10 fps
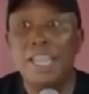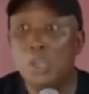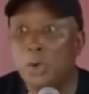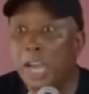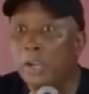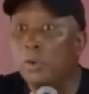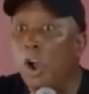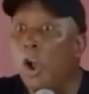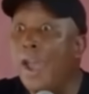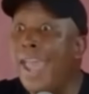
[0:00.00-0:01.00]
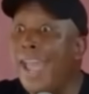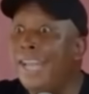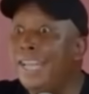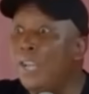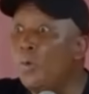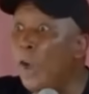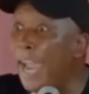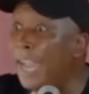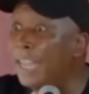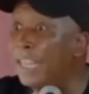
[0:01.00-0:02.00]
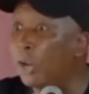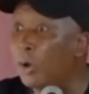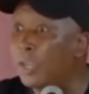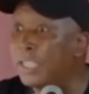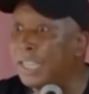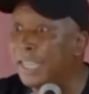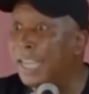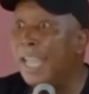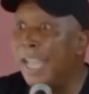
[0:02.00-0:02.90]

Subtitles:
You can go anywhere in the continent,